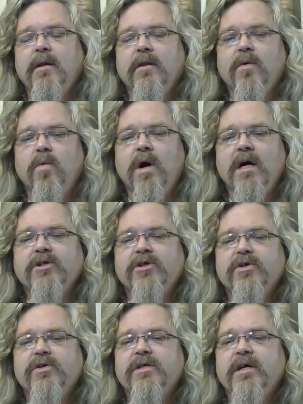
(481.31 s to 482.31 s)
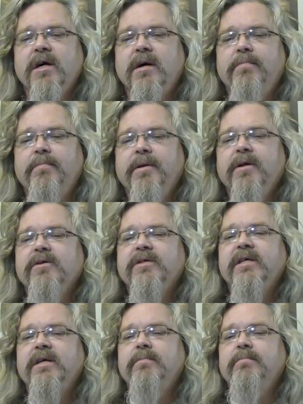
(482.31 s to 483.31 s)
the Watchers uh,
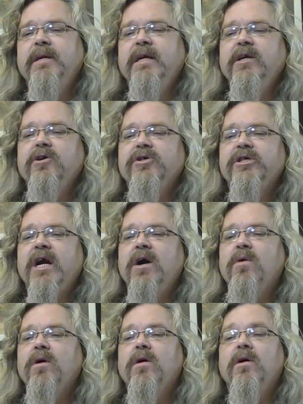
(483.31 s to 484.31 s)
Meteor Shower